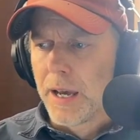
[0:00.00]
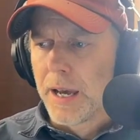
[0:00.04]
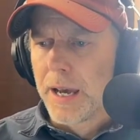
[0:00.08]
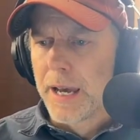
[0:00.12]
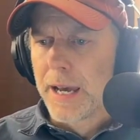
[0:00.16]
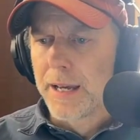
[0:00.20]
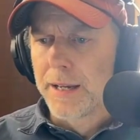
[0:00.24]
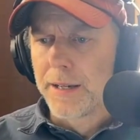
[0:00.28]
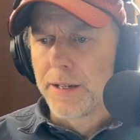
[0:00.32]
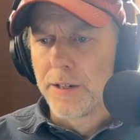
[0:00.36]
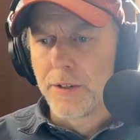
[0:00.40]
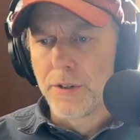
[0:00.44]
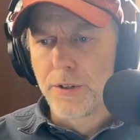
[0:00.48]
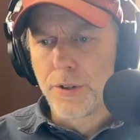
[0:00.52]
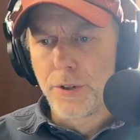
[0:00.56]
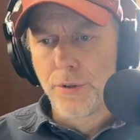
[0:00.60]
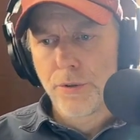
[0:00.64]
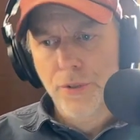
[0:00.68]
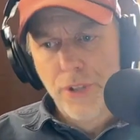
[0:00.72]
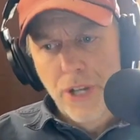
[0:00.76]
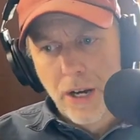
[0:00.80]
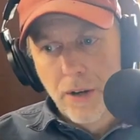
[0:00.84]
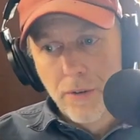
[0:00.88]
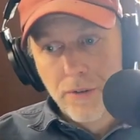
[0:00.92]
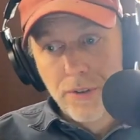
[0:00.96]
And in
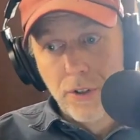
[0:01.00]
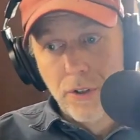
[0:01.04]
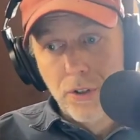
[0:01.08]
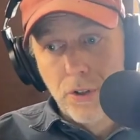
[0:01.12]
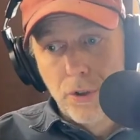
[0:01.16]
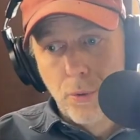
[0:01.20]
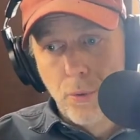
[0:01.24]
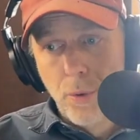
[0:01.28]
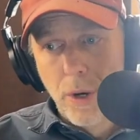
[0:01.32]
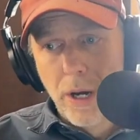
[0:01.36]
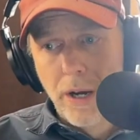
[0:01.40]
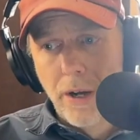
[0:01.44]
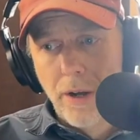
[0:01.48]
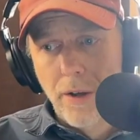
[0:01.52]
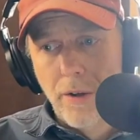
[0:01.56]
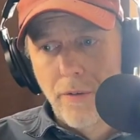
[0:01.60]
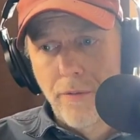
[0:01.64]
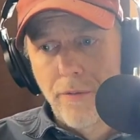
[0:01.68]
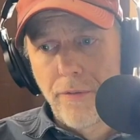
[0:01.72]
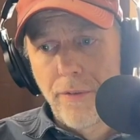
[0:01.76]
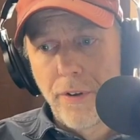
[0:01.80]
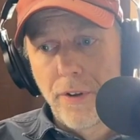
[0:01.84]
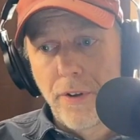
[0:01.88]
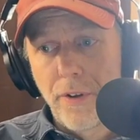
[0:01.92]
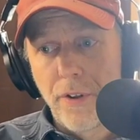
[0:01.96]

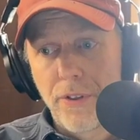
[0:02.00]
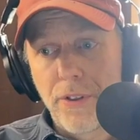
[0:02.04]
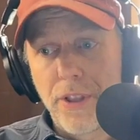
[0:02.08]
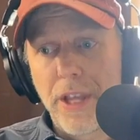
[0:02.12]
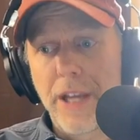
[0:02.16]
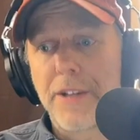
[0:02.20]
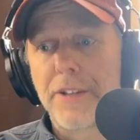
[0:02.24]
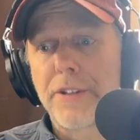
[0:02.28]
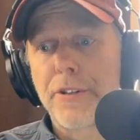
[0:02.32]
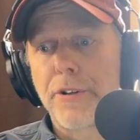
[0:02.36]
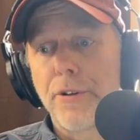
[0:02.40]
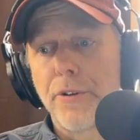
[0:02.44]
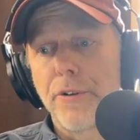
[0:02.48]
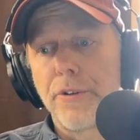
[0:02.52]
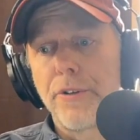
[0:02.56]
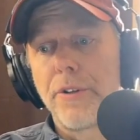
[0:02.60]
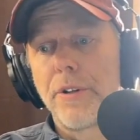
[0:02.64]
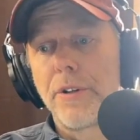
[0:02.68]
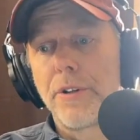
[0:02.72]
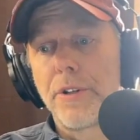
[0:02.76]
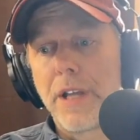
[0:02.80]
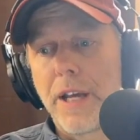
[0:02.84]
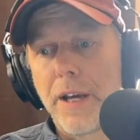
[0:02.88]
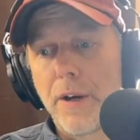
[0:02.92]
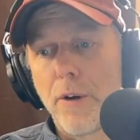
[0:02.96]
2012, they turned
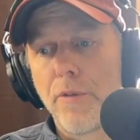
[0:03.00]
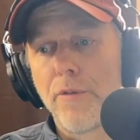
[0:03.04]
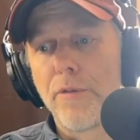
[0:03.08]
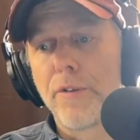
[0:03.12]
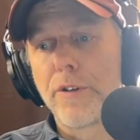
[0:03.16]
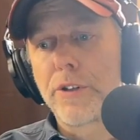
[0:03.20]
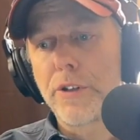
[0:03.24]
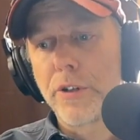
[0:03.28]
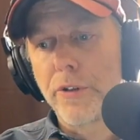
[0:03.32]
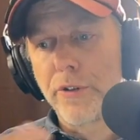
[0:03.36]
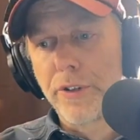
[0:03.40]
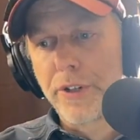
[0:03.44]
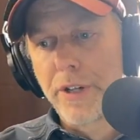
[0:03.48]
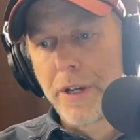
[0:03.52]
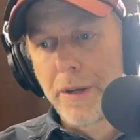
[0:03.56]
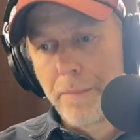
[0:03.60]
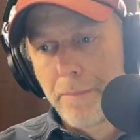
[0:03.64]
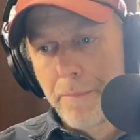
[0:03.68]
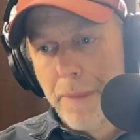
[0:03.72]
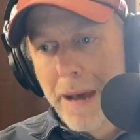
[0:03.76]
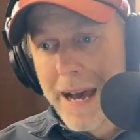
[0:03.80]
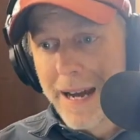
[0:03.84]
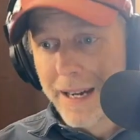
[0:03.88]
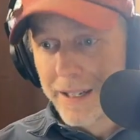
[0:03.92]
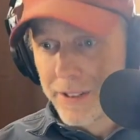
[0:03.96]
they overturned it
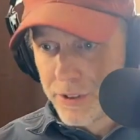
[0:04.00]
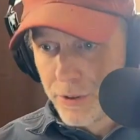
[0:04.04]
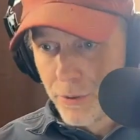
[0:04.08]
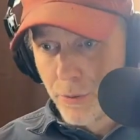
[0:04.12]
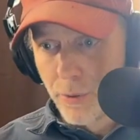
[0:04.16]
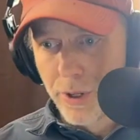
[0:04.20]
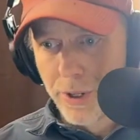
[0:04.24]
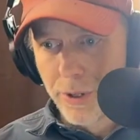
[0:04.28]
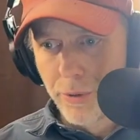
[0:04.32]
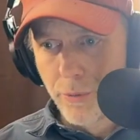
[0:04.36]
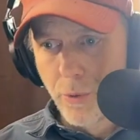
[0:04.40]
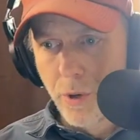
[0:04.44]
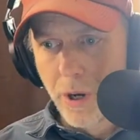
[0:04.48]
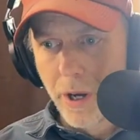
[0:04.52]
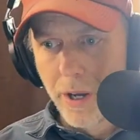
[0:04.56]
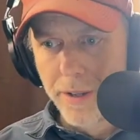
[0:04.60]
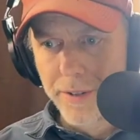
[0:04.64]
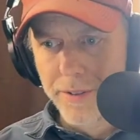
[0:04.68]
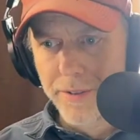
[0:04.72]
back to what it was.